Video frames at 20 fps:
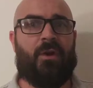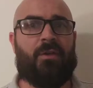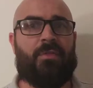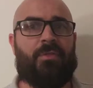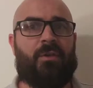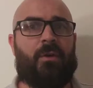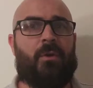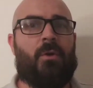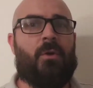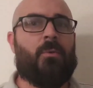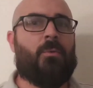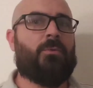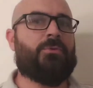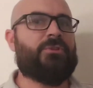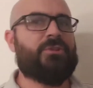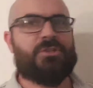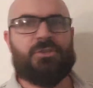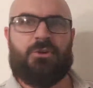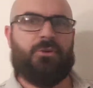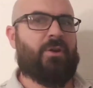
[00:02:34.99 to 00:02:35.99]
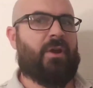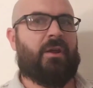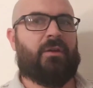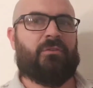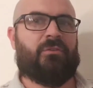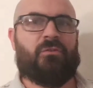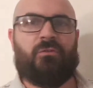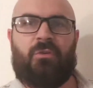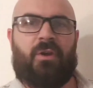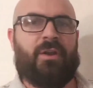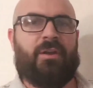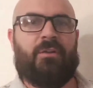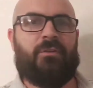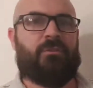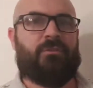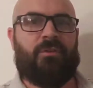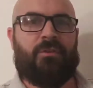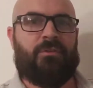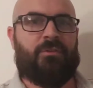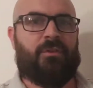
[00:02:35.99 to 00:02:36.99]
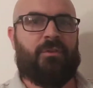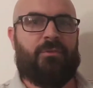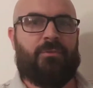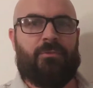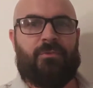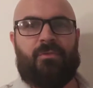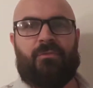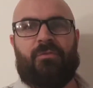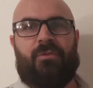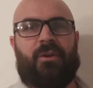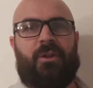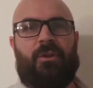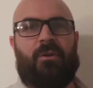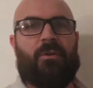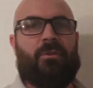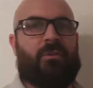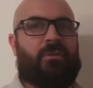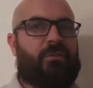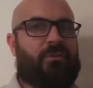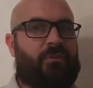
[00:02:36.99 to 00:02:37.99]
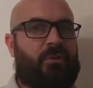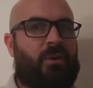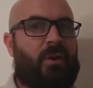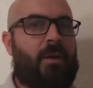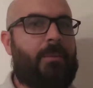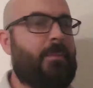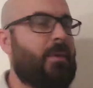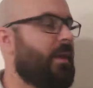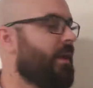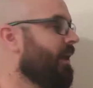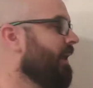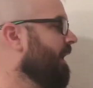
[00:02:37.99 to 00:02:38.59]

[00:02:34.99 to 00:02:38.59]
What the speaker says: I think we'll just crack straight into the video this time.